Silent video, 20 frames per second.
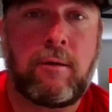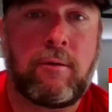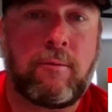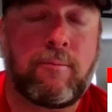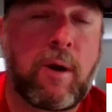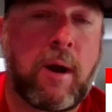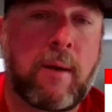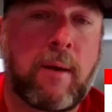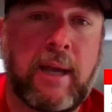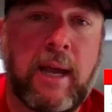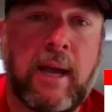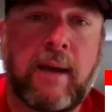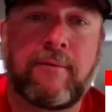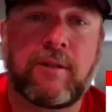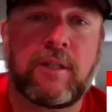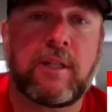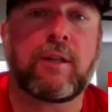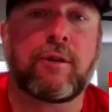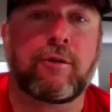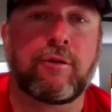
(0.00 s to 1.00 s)
You probably have
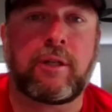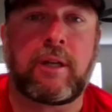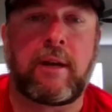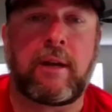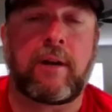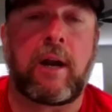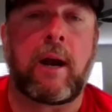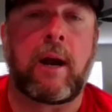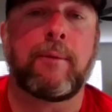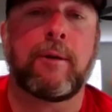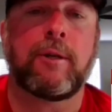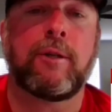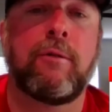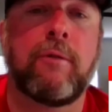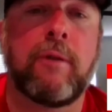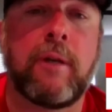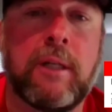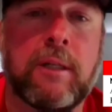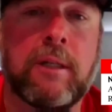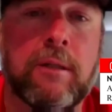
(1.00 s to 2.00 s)
six or seven
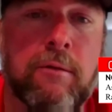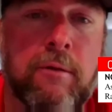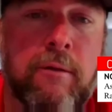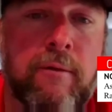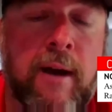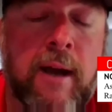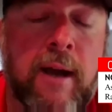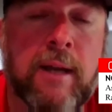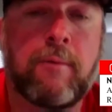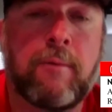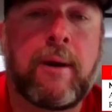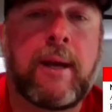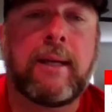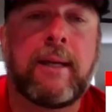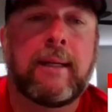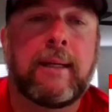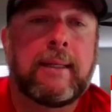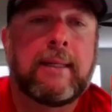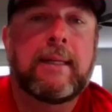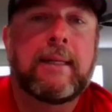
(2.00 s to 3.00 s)
opportunities to evaluate